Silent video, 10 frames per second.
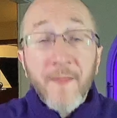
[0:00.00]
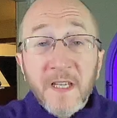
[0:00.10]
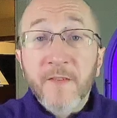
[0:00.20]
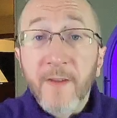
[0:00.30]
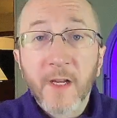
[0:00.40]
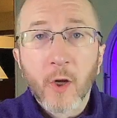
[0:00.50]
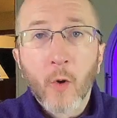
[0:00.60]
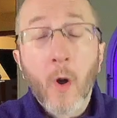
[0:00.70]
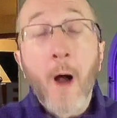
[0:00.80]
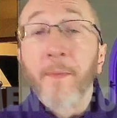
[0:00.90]
this
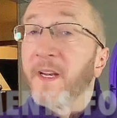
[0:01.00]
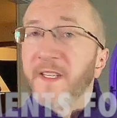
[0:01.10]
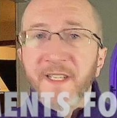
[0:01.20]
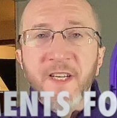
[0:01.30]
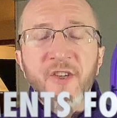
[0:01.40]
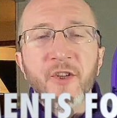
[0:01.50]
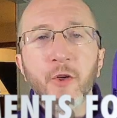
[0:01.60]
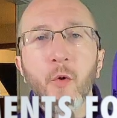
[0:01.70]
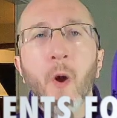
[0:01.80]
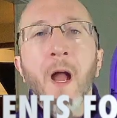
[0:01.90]
video, I'm going to teach
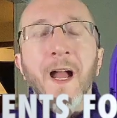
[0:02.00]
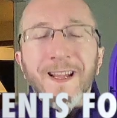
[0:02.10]
you